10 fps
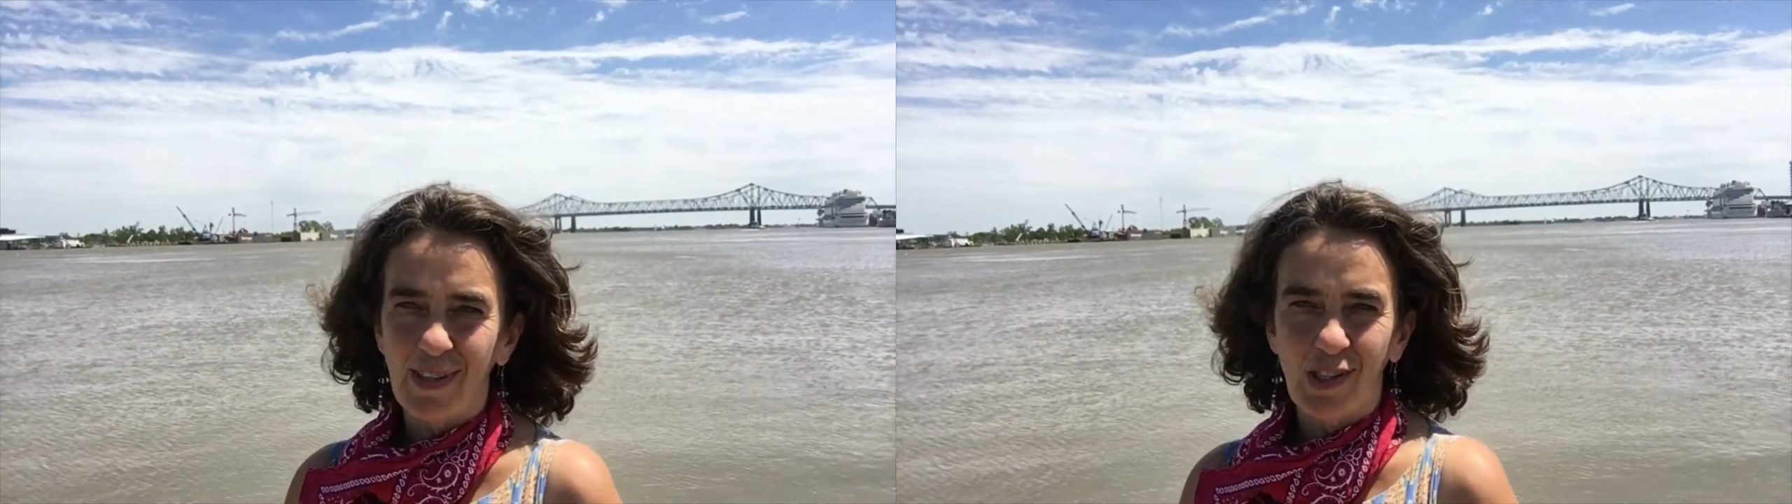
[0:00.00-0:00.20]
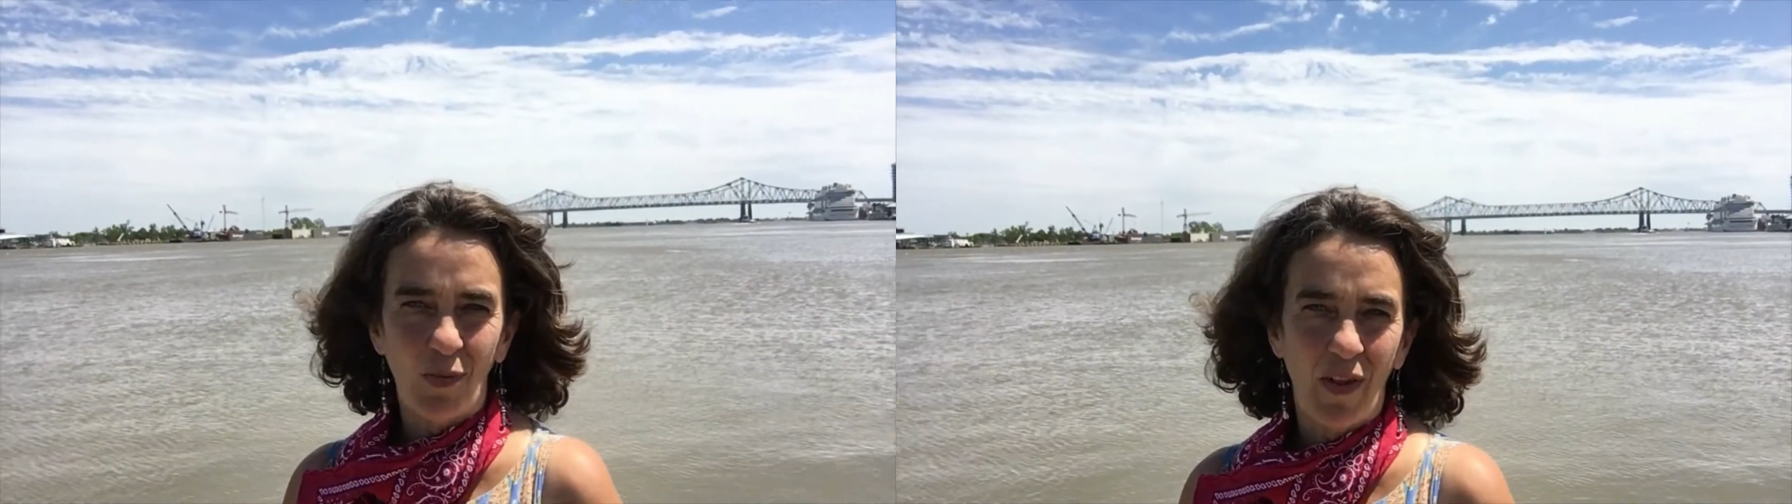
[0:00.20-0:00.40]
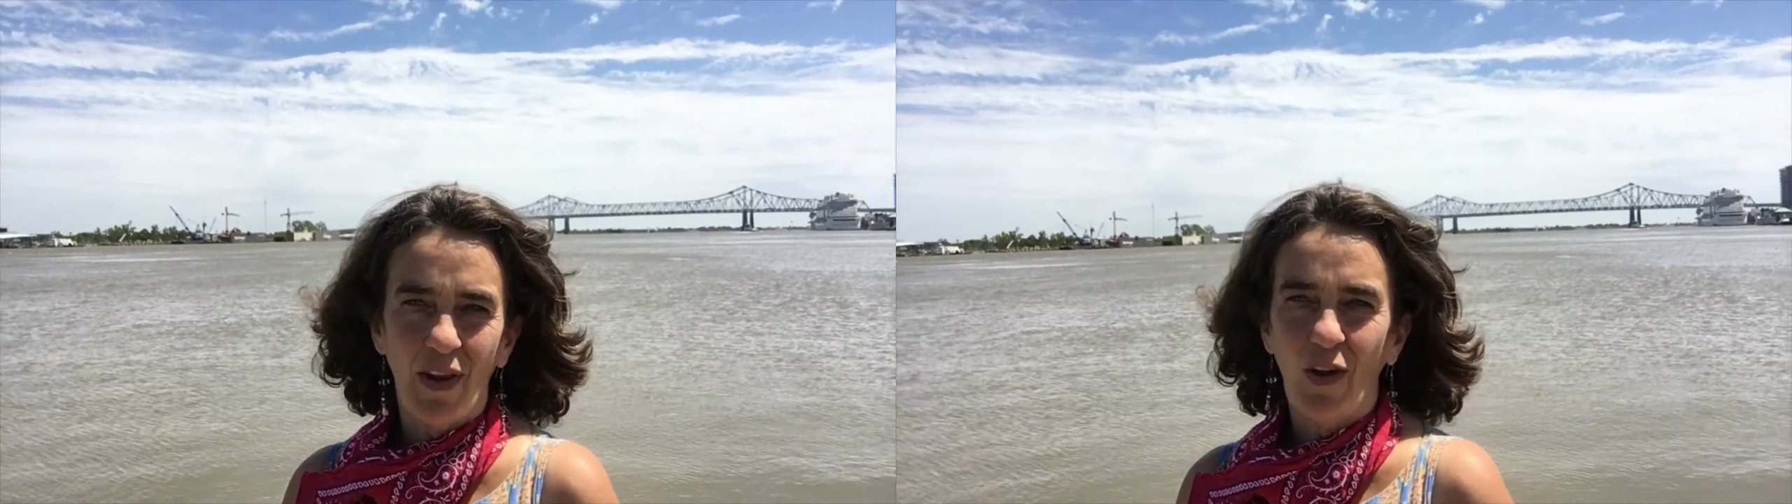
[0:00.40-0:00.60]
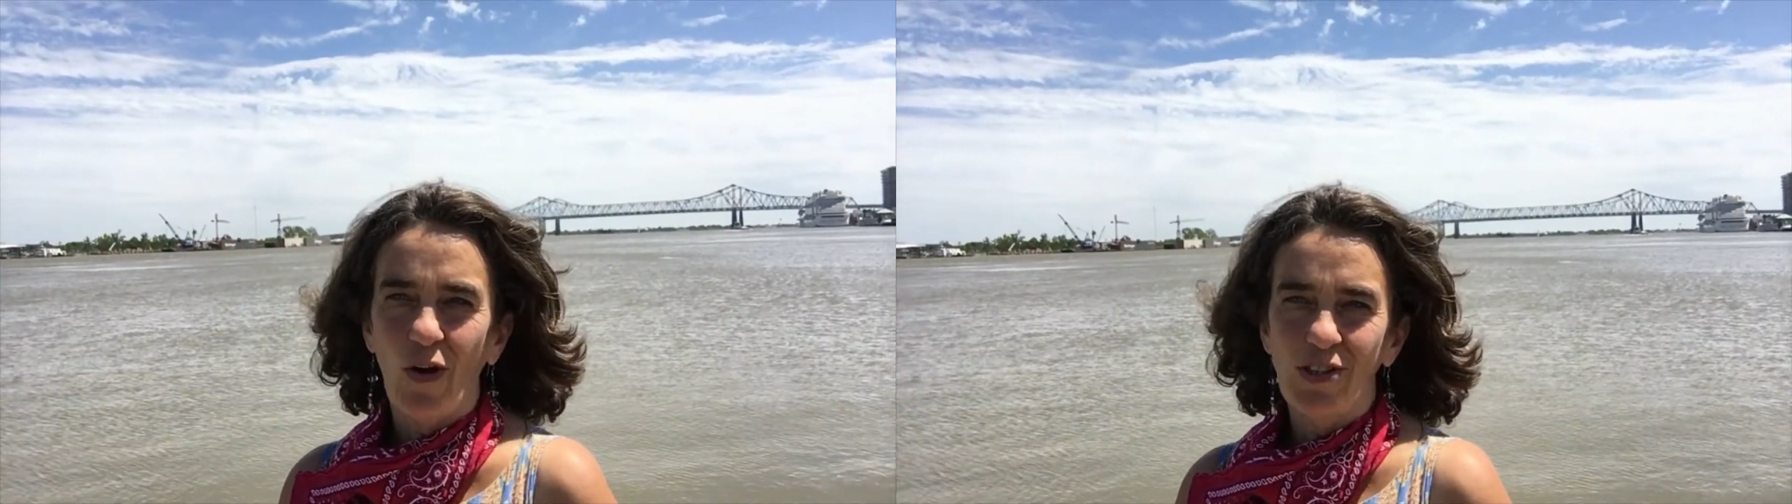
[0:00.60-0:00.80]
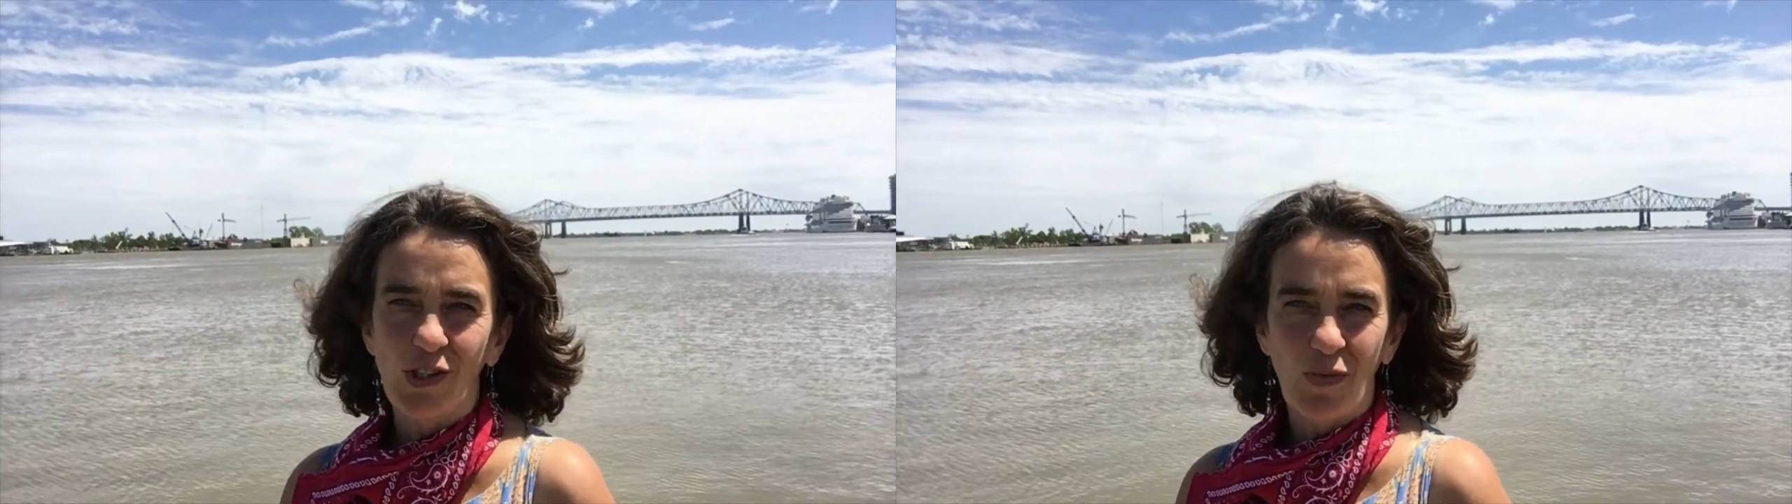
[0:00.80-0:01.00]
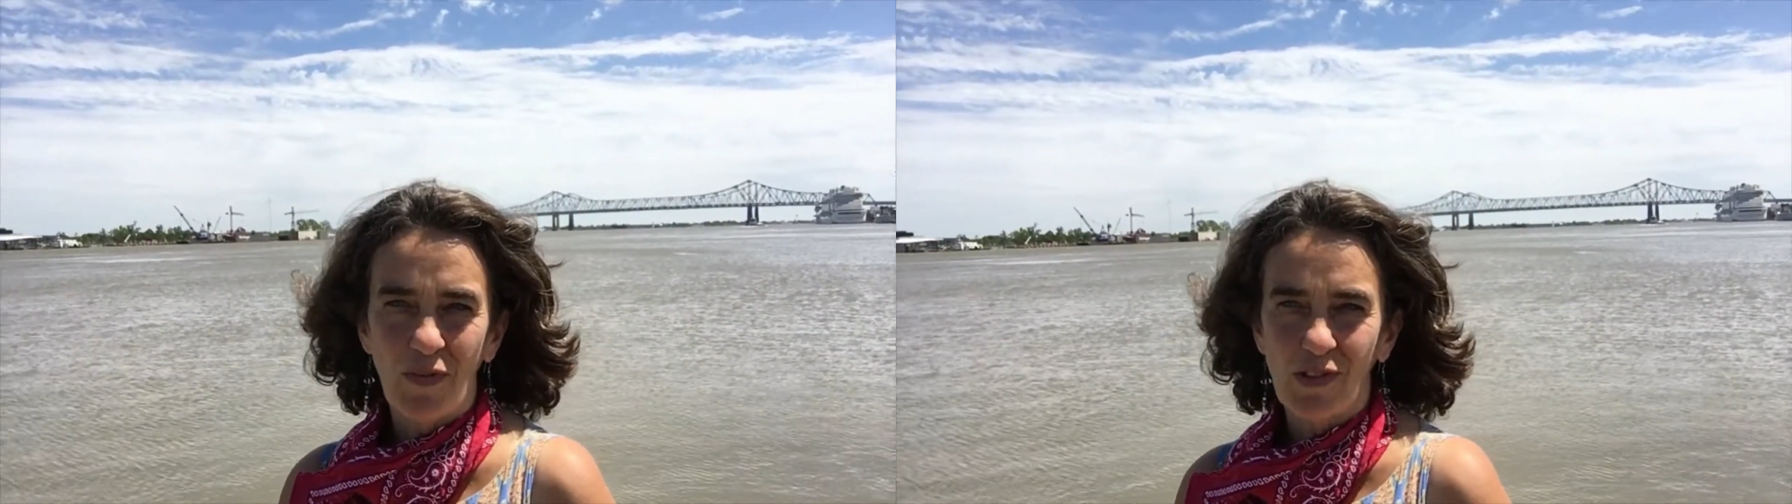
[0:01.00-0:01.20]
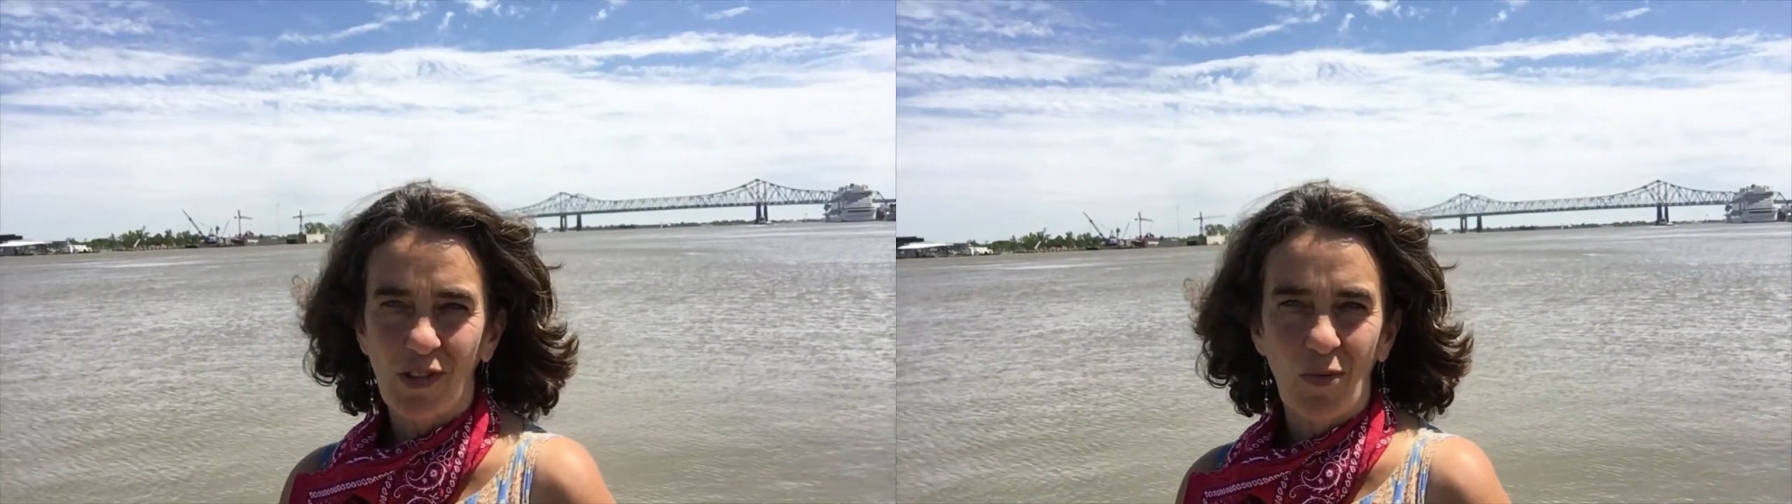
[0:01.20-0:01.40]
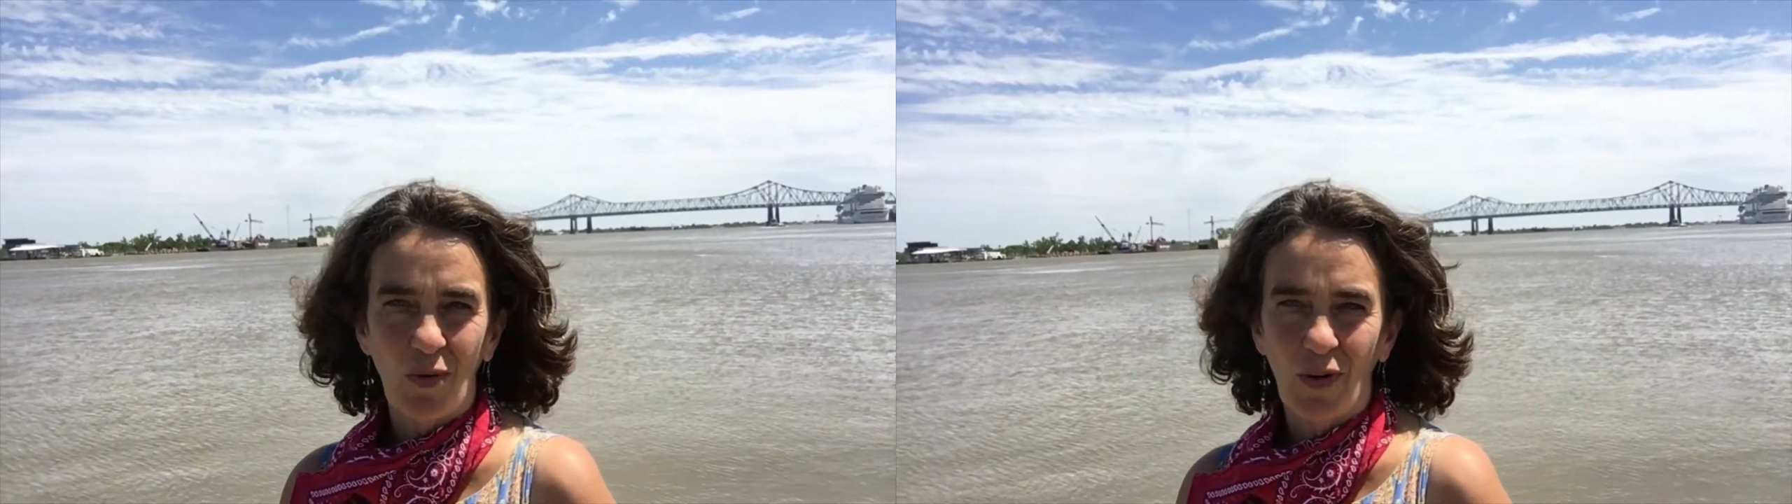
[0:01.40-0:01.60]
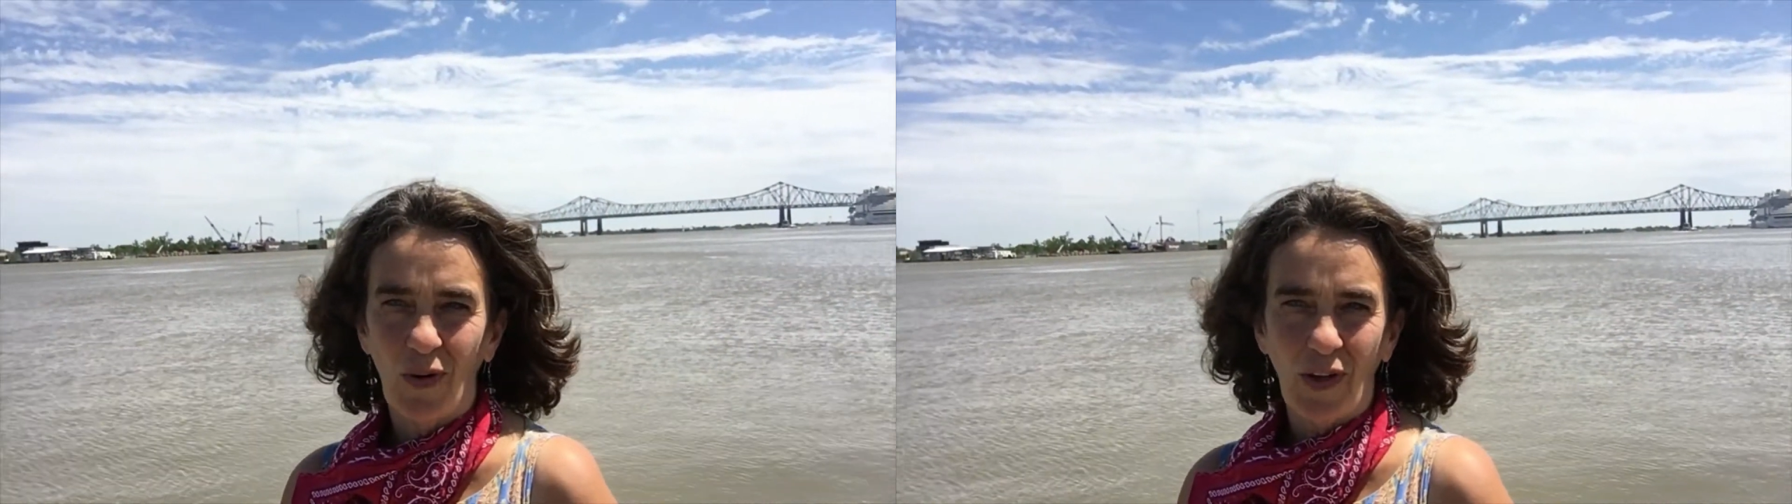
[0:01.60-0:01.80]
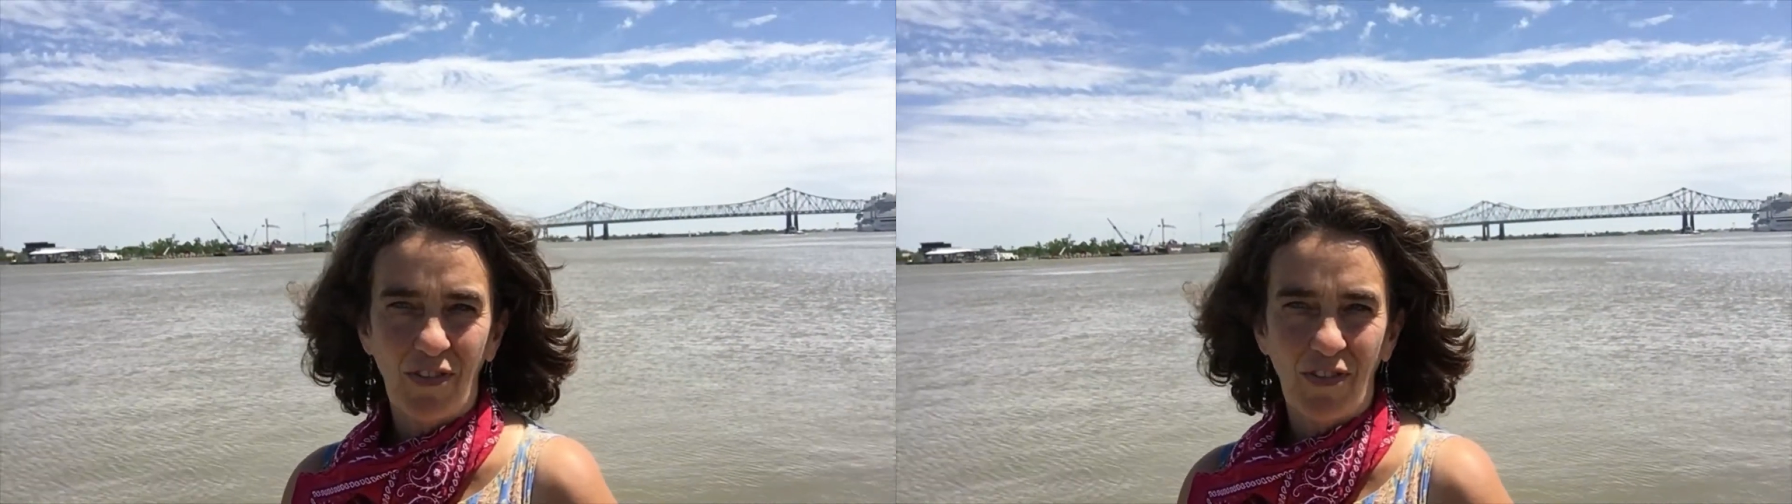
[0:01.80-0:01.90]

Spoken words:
It's one of the largest rivers in the world